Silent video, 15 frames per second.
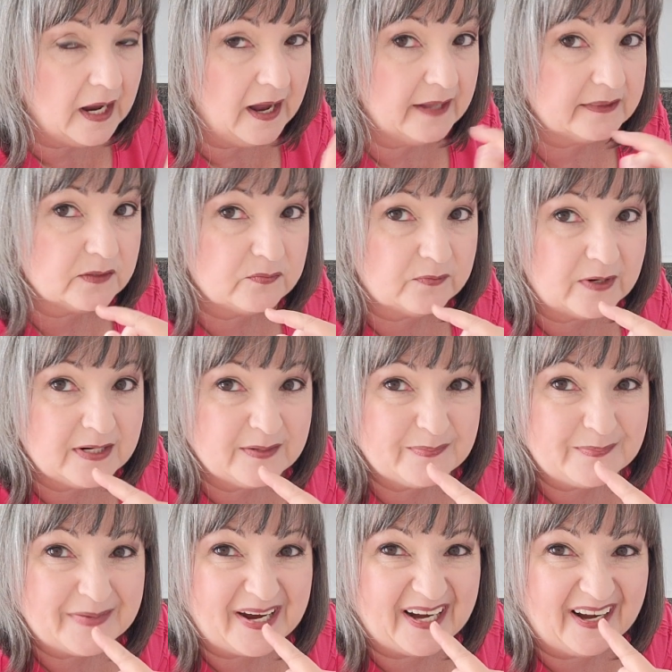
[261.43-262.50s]
At the front
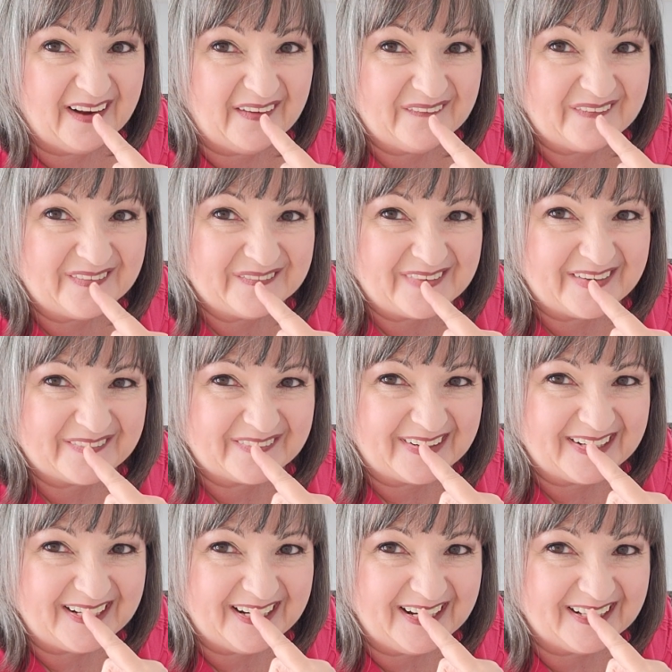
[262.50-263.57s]
of one of my
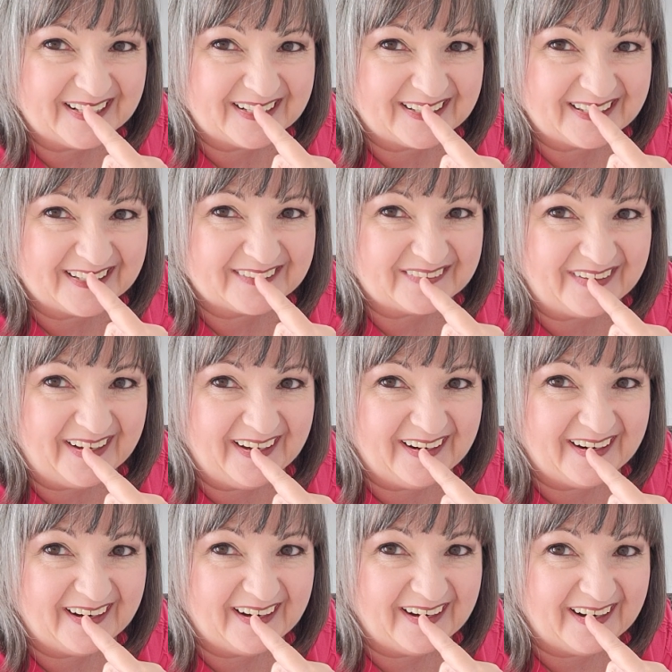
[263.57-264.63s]
front teeth is this one.
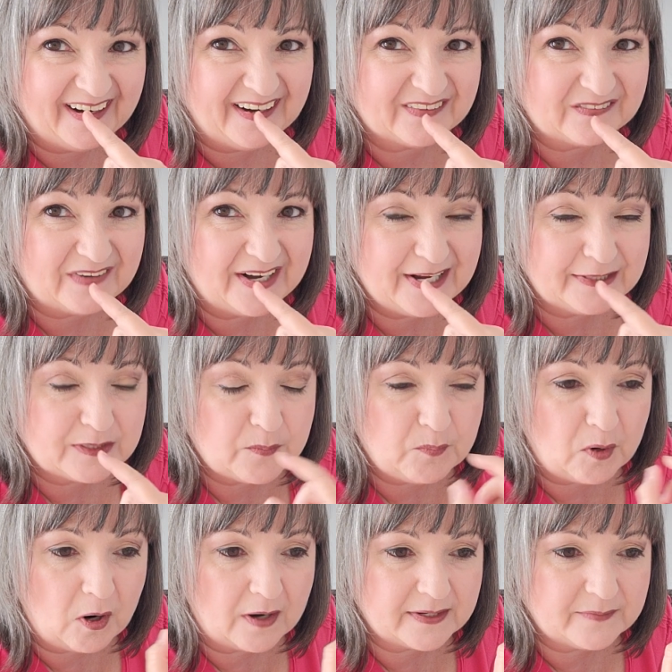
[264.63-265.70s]
Right at the
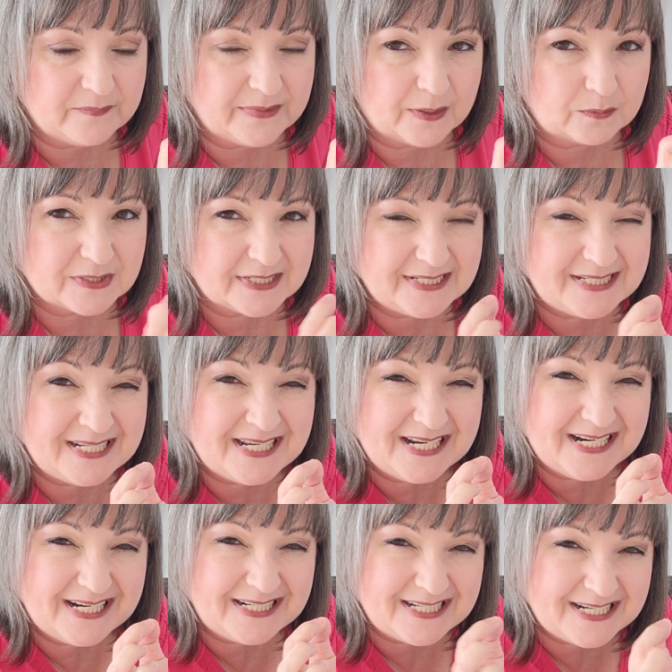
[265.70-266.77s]
bottom, there was a
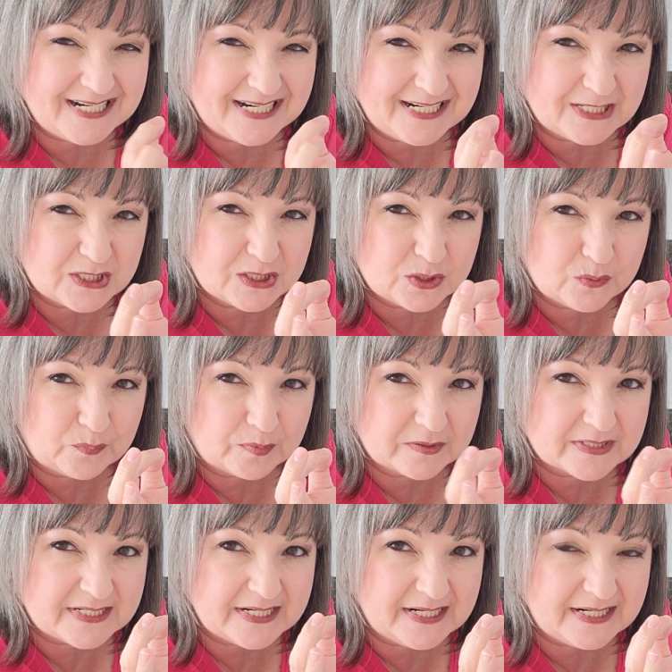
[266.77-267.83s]
teeny, super
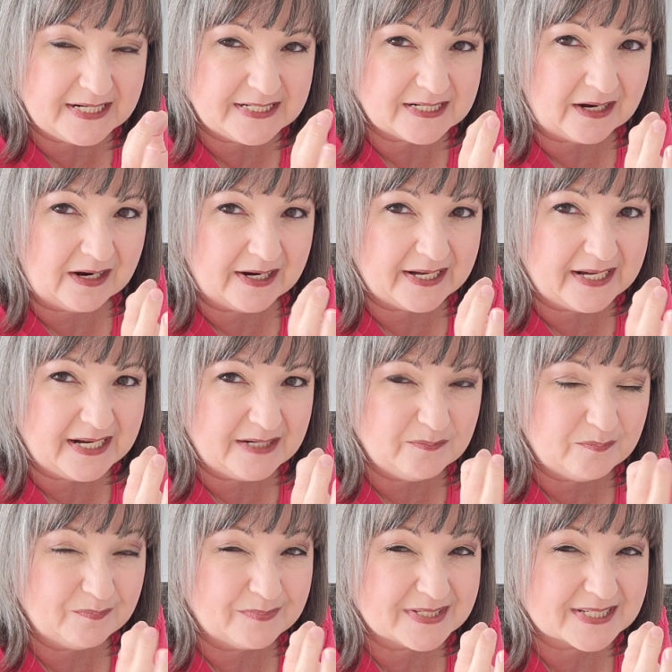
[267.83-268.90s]
teeny, tiny
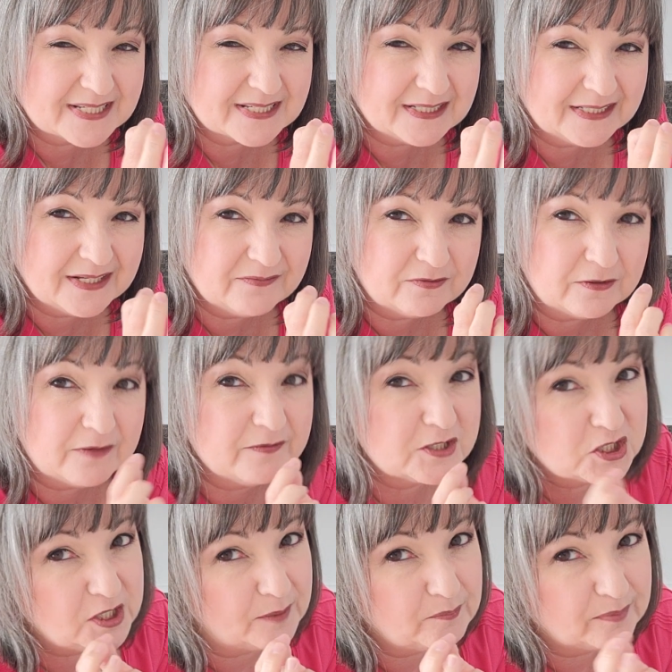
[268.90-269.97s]
sliver of a
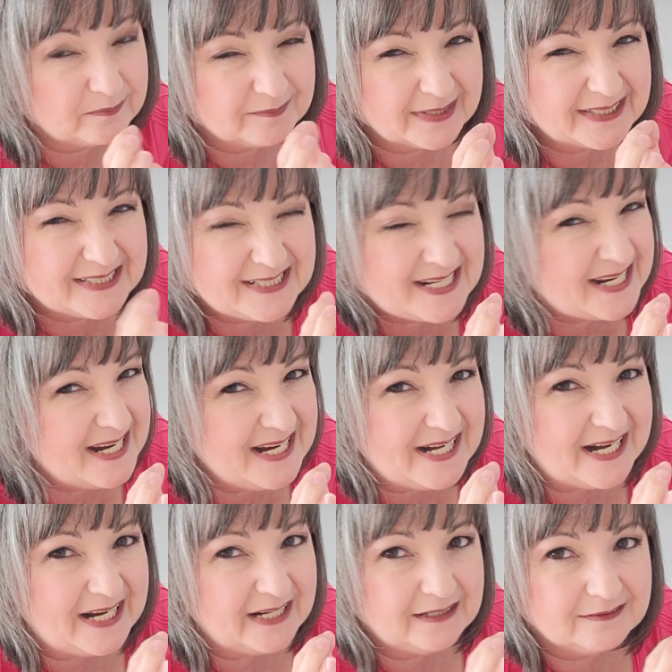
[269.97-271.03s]
chip.
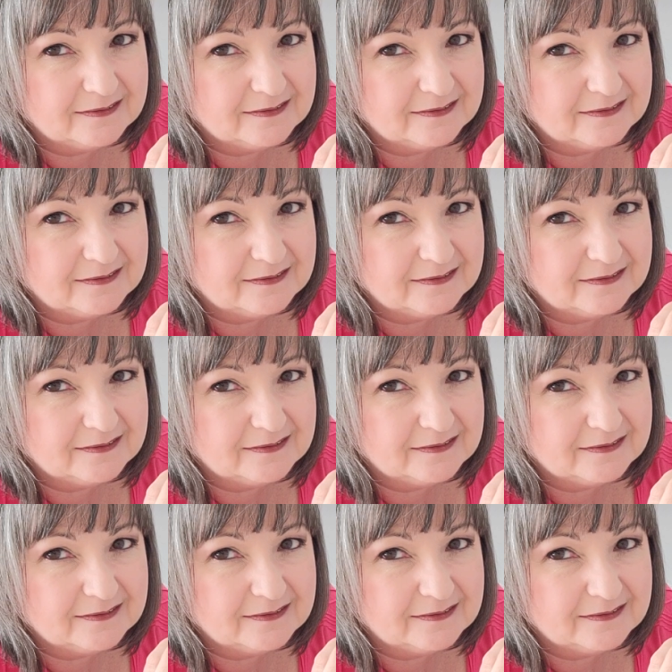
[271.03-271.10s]
Teeny.